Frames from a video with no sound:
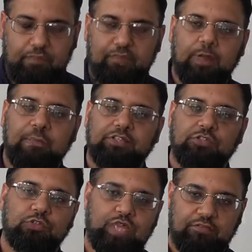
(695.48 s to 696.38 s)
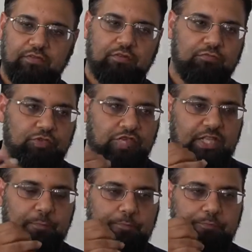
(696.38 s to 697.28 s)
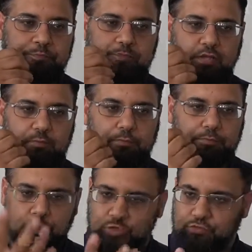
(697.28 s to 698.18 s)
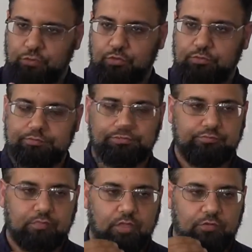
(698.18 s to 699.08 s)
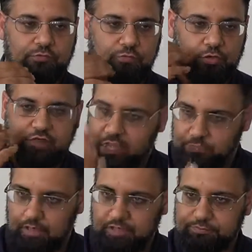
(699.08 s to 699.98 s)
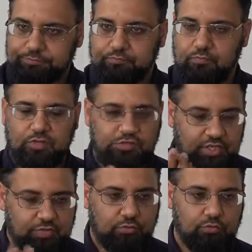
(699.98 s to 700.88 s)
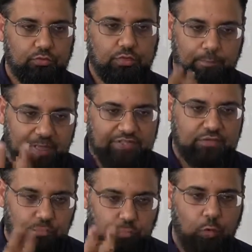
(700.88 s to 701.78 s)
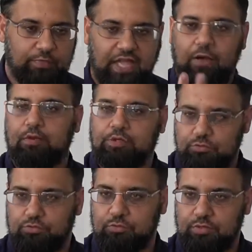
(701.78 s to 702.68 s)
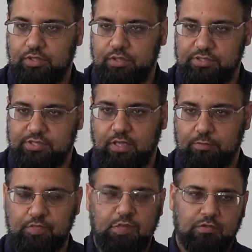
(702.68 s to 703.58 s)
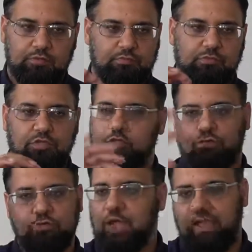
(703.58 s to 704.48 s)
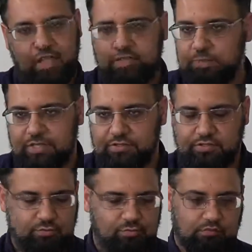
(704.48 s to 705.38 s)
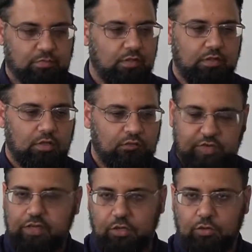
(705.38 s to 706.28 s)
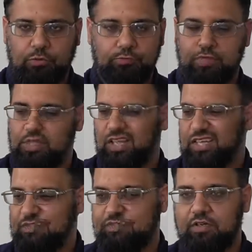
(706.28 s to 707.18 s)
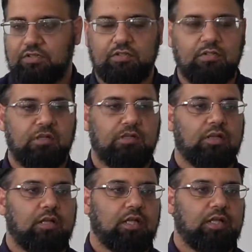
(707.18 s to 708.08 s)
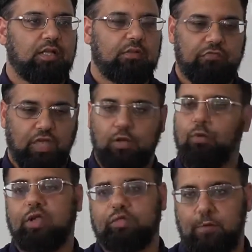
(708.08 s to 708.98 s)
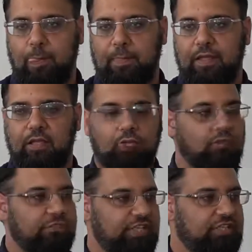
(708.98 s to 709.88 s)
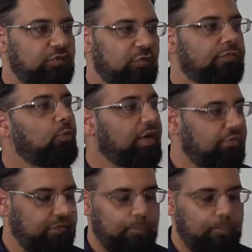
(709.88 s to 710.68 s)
Imagine you gave really beautiful, full of hikmah, subtle, compassionate, warm Dawah to Islam through any means, a video, a leaflet, a flight, whatever, yeah, a conversation, coffee, whatever.